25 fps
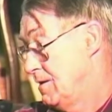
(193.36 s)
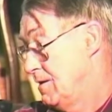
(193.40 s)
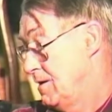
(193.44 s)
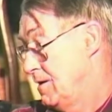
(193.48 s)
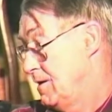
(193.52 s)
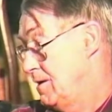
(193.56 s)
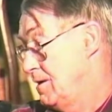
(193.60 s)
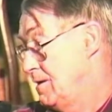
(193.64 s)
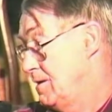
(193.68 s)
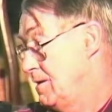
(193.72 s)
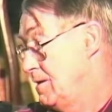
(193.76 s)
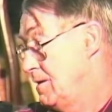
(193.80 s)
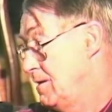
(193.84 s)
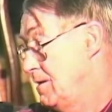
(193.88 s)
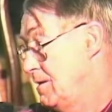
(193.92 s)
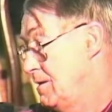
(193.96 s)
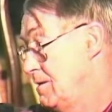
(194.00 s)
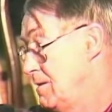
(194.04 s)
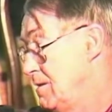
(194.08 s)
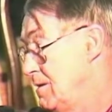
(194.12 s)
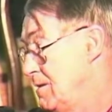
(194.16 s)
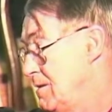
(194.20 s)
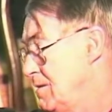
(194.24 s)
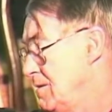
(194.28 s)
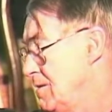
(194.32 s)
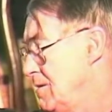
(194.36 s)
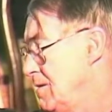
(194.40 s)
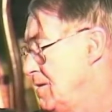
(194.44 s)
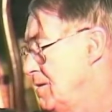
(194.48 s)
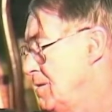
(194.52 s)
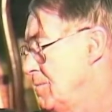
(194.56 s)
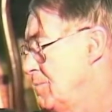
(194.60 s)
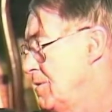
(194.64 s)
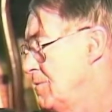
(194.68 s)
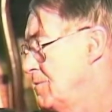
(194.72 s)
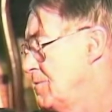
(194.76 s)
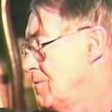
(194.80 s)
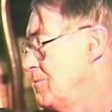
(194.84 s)
in, in, in, in
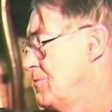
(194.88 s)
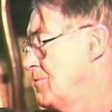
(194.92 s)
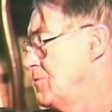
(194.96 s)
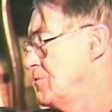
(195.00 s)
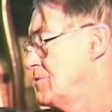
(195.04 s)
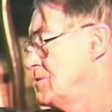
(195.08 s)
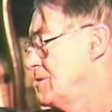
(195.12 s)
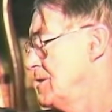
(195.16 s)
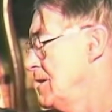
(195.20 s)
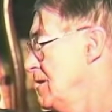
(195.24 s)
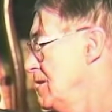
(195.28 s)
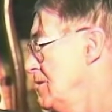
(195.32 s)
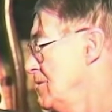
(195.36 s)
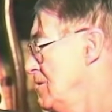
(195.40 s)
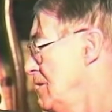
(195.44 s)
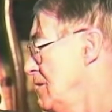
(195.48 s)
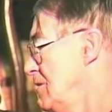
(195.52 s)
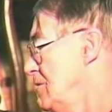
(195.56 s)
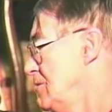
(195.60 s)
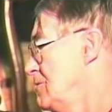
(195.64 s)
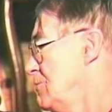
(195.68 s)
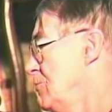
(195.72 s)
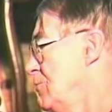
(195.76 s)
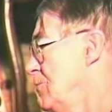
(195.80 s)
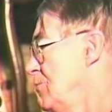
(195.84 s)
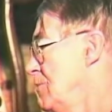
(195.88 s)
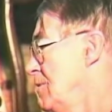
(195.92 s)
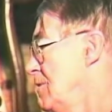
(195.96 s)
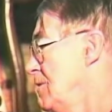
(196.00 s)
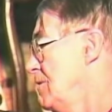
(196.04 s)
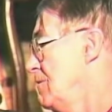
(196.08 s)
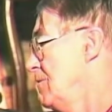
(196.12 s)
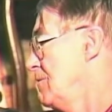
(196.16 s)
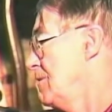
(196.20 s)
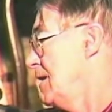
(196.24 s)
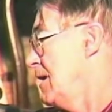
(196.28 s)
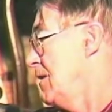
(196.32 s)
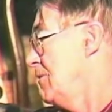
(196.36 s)
about the first 10 years when we
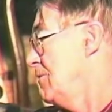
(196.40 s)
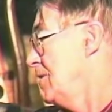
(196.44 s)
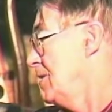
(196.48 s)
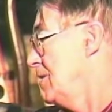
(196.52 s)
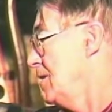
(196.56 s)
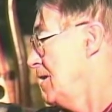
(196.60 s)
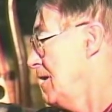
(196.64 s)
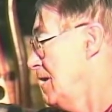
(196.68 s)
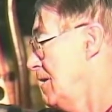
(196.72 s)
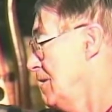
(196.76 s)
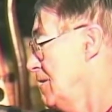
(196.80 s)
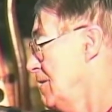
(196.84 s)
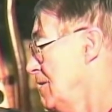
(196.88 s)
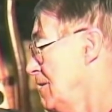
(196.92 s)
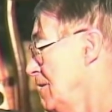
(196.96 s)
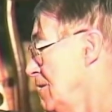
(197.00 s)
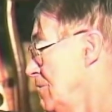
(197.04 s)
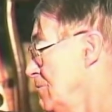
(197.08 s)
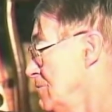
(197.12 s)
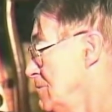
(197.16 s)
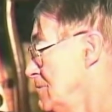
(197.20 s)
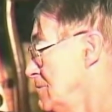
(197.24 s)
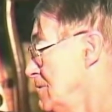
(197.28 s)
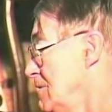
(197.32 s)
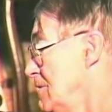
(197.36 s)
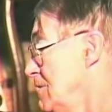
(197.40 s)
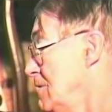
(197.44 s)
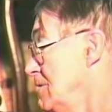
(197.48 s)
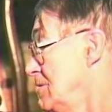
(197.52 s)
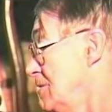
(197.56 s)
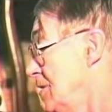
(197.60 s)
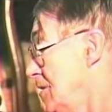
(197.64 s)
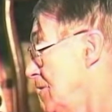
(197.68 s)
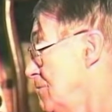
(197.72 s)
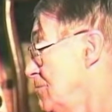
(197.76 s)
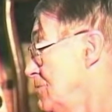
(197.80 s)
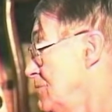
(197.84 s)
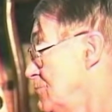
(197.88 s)
lived down at Canada House. His
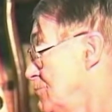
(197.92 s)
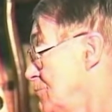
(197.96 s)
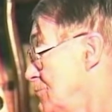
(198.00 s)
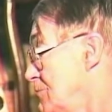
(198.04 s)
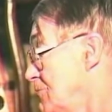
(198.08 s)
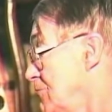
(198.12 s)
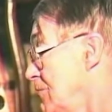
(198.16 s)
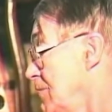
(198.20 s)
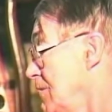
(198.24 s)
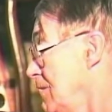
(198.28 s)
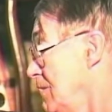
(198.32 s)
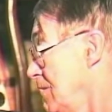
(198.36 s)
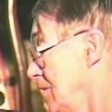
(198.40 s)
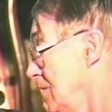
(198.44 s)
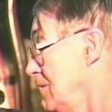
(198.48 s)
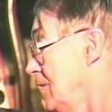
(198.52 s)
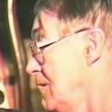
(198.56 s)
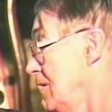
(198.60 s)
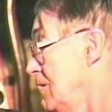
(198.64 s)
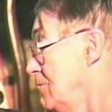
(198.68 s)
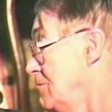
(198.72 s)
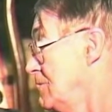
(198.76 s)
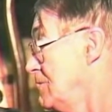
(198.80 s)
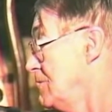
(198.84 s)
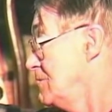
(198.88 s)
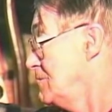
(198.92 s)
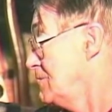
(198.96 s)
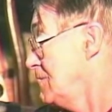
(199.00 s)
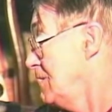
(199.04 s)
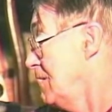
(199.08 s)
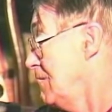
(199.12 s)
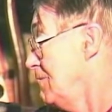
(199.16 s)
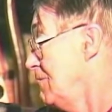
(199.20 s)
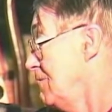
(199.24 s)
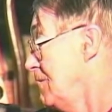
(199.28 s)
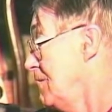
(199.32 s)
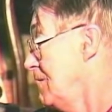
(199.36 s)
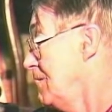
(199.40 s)
office was mm-hmm. right in the house
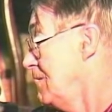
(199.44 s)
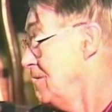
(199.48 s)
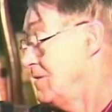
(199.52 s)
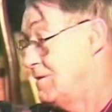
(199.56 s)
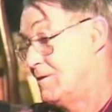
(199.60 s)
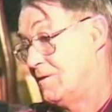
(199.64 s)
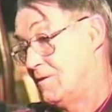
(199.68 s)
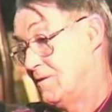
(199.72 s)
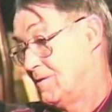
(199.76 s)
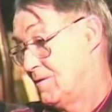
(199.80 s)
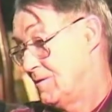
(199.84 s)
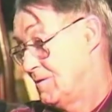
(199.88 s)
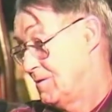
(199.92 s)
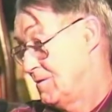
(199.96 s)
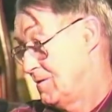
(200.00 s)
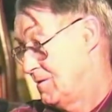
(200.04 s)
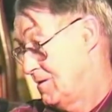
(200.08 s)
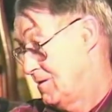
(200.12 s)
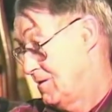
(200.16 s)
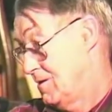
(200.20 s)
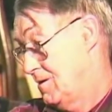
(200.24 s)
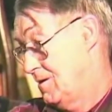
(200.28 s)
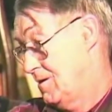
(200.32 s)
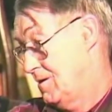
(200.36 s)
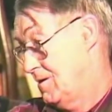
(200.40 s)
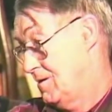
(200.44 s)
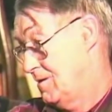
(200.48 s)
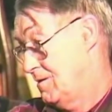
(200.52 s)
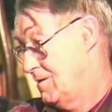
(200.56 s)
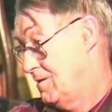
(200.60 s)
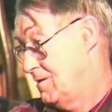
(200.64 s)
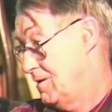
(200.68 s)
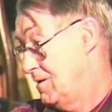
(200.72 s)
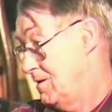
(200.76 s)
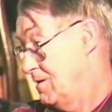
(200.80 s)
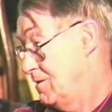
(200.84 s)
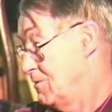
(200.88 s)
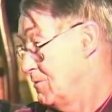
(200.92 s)
itself. And
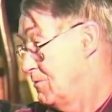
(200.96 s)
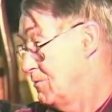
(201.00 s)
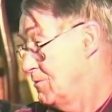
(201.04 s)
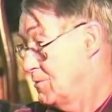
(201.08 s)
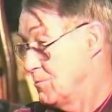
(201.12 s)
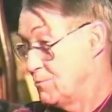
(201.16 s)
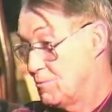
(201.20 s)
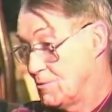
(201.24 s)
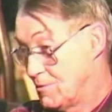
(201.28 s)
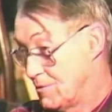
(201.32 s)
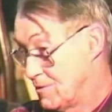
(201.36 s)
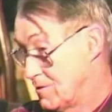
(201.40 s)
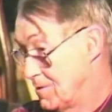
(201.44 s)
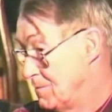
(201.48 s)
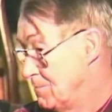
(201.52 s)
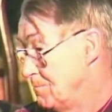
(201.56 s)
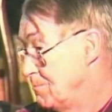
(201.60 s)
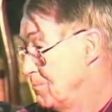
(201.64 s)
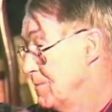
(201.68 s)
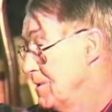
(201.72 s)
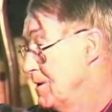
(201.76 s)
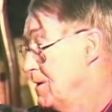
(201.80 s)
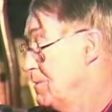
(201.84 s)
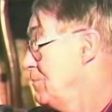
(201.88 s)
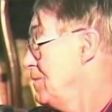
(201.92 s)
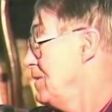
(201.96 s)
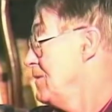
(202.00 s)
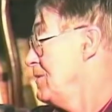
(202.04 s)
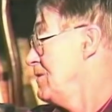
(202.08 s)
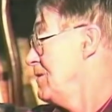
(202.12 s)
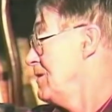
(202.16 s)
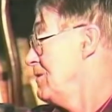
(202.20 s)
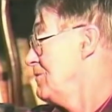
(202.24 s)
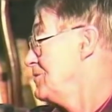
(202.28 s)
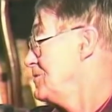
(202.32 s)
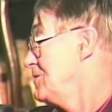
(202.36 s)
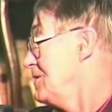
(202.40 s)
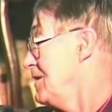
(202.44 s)
he'd go to work, he'd be in the
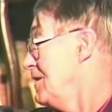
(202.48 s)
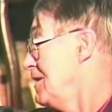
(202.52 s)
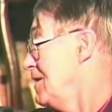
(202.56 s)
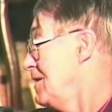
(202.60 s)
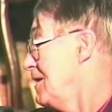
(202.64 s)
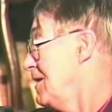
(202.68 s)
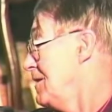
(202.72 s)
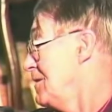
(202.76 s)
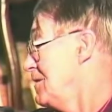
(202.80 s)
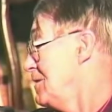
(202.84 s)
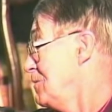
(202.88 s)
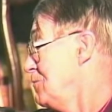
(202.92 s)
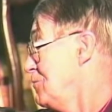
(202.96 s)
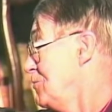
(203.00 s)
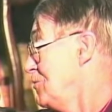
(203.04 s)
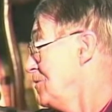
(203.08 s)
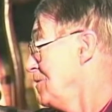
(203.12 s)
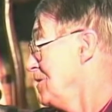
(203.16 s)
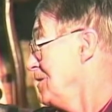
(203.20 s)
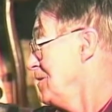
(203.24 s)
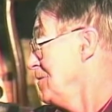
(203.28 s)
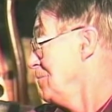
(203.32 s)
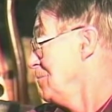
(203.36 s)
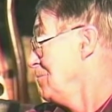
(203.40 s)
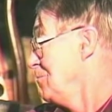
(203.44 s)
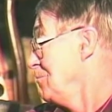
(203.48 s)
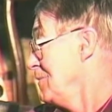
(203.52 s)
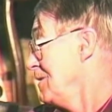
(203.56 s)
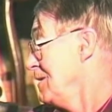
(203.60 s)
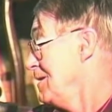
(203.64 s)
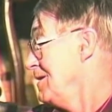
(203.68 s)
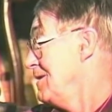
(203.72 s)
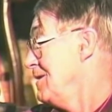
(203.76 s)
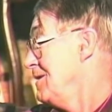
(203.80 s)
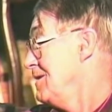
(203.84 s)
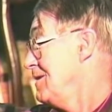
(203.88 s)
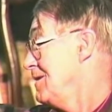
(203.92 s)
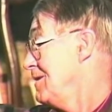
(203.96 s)
office 9 o'clock in the morning,
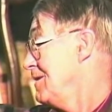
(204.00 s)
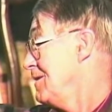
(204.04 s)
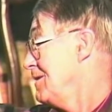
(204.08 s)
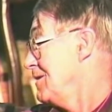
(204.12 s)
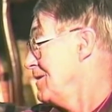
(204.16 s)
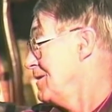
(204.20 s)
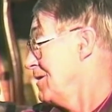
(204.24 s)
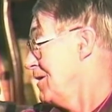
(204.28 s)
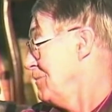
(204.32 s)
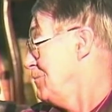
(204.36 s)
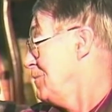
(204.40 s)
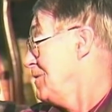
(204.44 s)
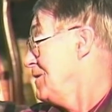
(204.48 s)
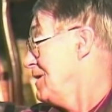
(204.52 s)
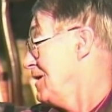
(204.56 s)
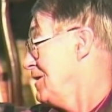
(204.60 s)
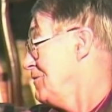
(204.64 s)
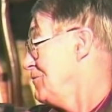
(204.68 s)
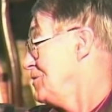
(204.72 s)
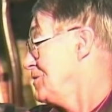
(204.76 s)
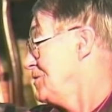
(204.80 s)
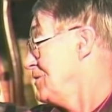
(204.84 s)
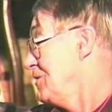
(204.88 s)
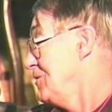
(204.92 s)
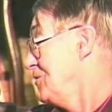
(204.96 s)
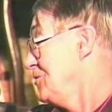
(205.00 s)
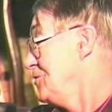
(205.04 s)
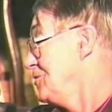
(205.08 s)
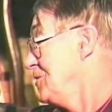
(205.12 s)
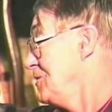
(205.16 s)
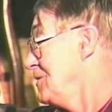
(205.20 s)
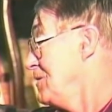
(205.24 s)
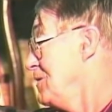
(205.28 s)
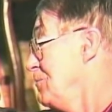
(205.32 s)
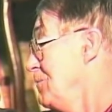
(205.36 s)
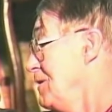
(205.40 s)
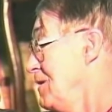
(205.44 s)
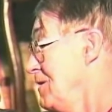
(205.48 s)
come in, have his lunch,
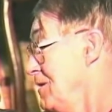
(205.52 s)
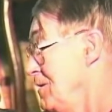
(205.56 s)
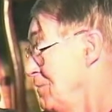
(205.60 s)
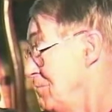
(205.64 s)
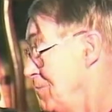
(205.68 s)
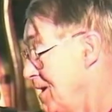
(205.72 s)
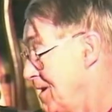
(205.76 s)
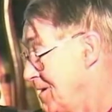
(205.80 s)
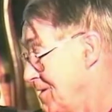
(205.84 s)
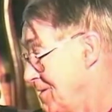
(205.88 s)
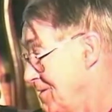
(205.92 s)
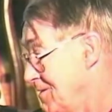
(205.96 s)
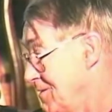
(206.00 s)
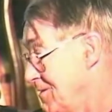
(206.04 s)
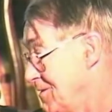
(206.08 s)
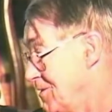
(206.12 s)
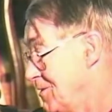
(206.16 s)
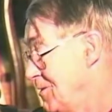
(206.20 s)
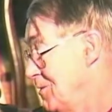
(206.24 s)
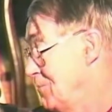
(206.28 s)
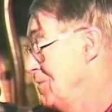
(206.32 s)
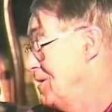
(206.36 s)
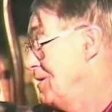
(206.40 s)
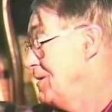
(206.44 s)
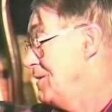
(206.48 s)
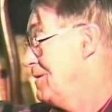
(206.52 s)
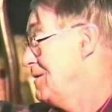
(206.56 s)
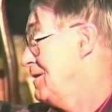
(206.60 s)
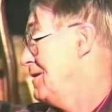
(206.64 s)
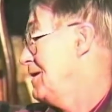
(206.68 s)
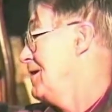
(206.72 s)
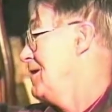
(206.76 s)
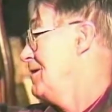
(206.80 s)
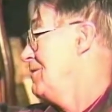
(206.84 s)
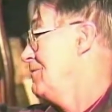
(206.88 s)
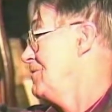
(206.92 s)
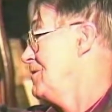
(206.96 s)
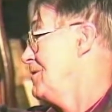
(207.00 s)
immediately back there, come in,
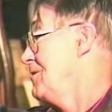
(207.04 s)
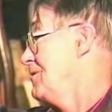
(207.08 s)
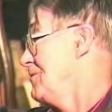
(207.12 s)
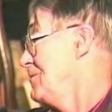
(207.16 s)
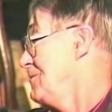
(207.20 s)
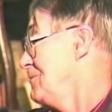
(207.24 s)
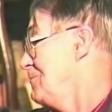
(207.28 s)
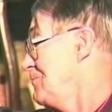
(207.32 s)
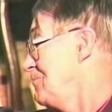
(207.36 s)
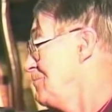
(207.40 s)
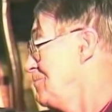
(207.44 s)
have dinner,